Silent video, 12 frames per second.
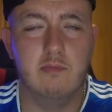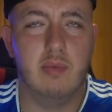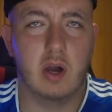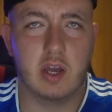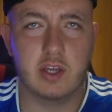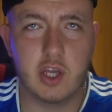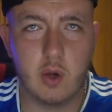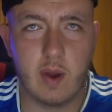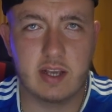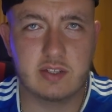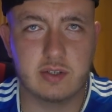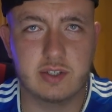by a
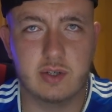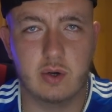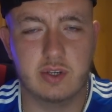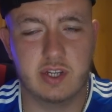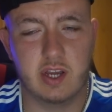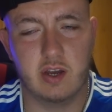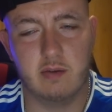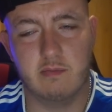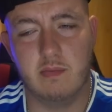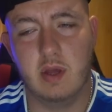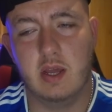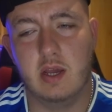US consortium,